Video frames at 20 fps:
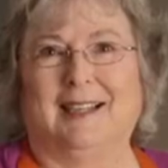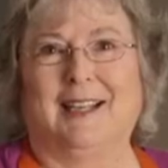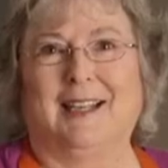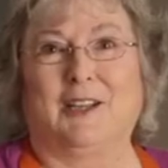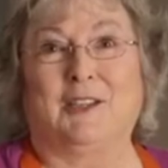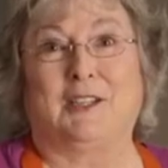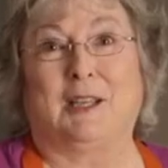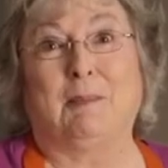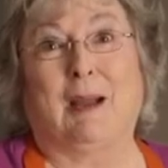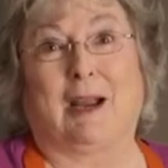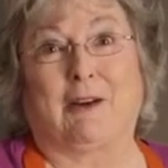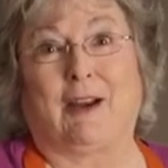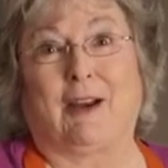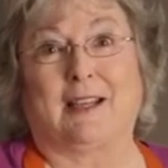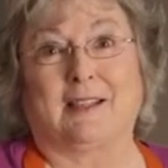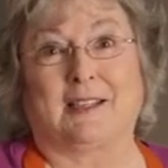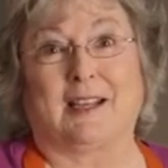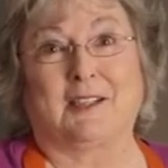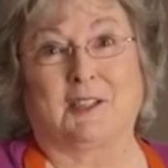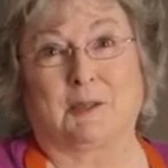You see, my
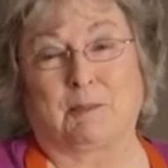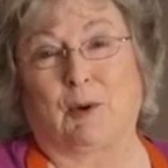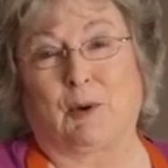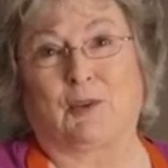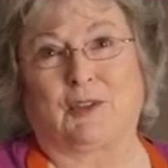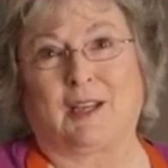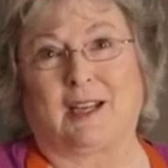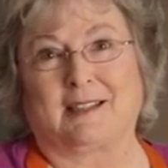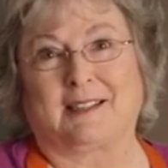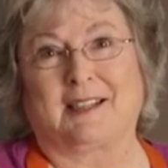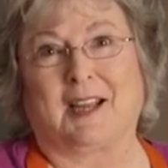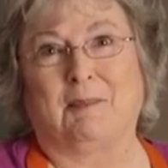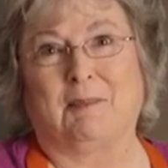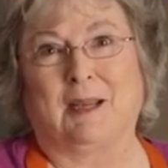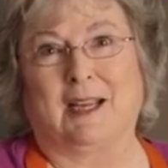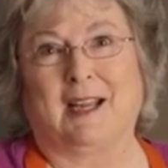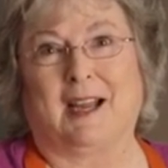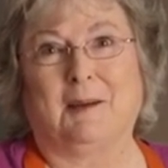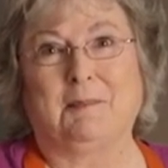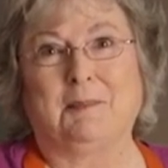grandson's birthday's
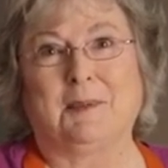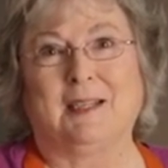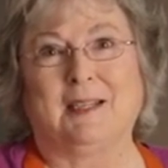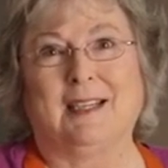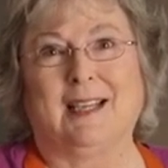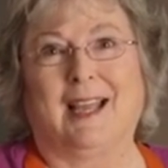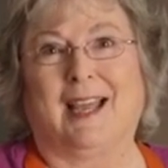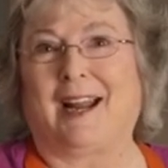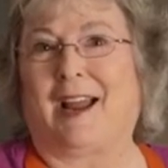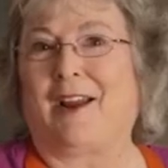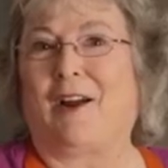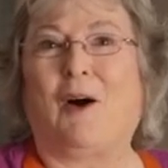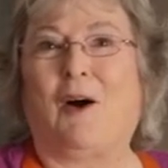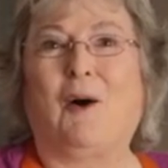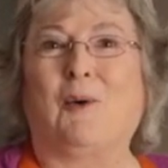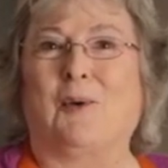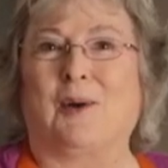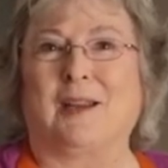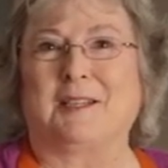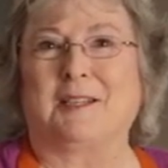coming up, and I
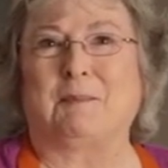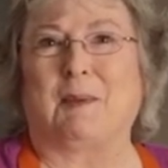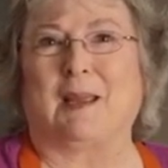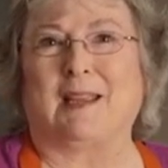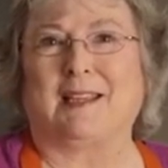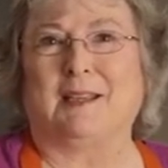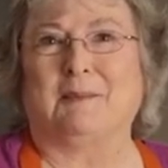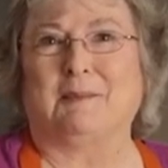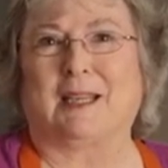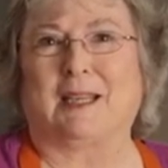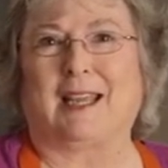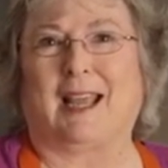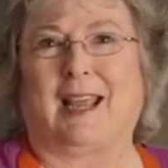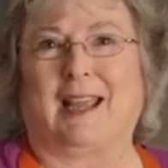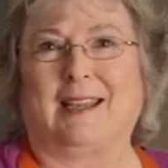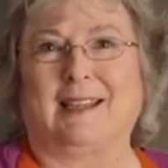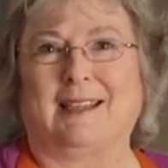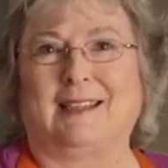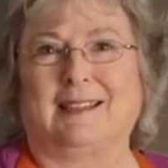always bake him a cake.